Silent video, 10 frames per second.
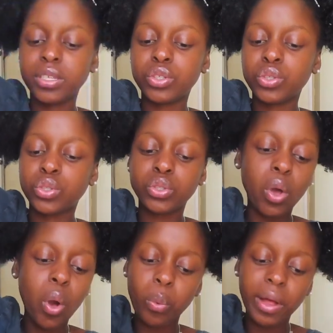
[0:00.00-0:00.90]

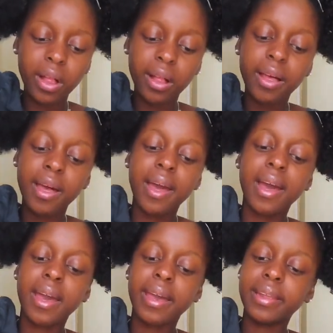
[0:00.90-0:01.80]
so well.
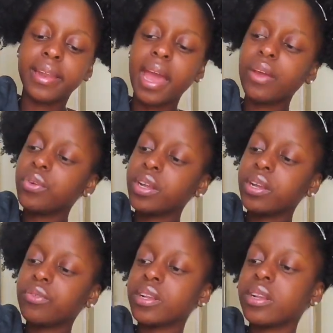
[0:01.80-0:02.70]
And I
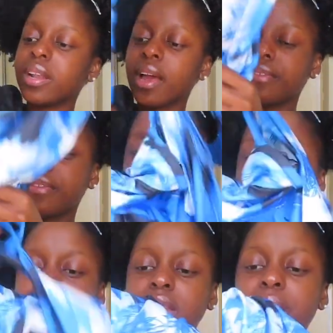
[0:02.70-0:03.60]
really, really love it.